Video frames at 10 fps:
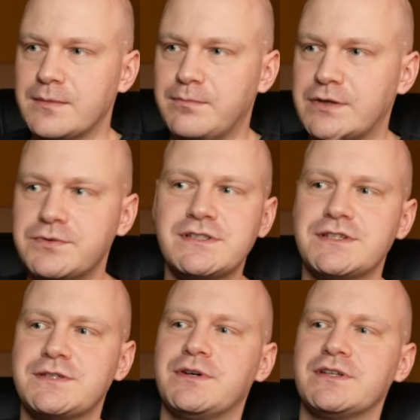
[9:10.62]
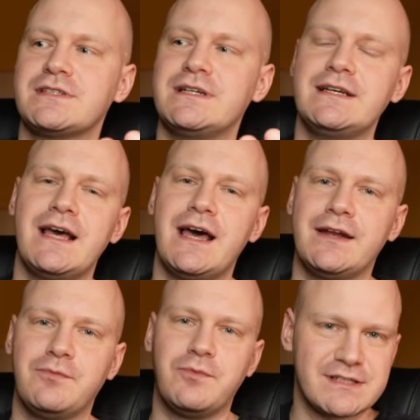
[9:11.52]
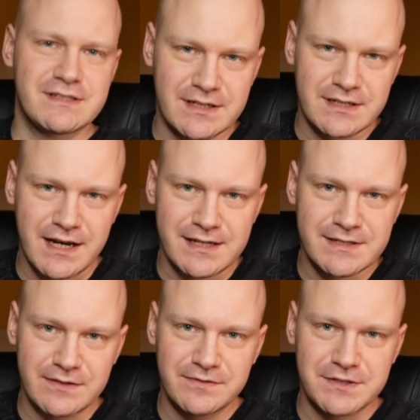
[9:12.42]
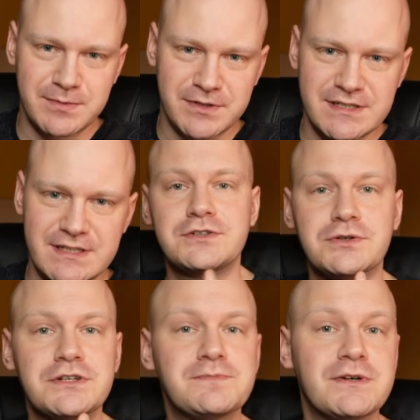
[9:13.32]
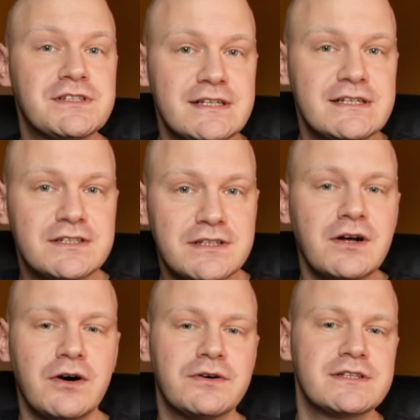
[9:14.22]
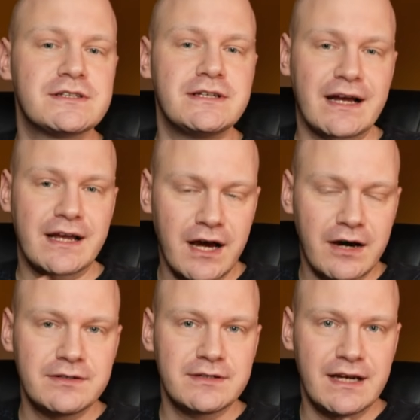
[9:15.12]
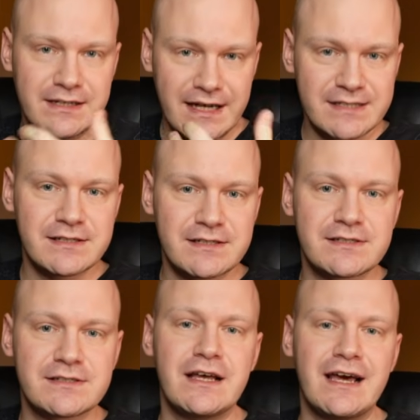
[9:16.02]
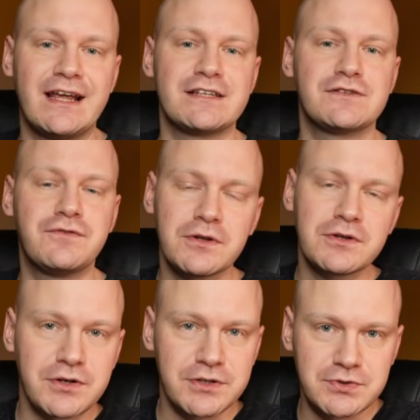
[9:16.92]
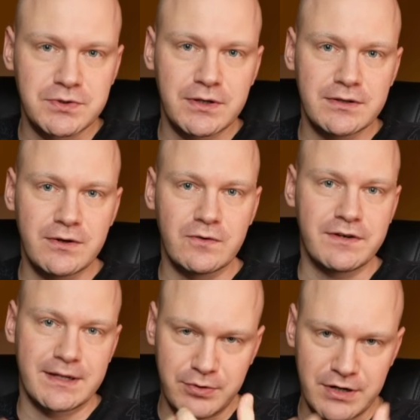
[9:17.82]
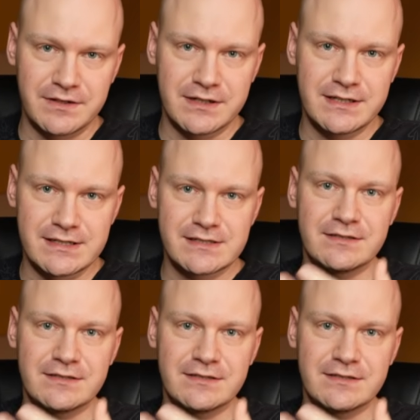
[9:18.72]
But who's the sponsee and what's the task of the sponsee? So the sponsee still owns the account and the assets and has full control over their private keys.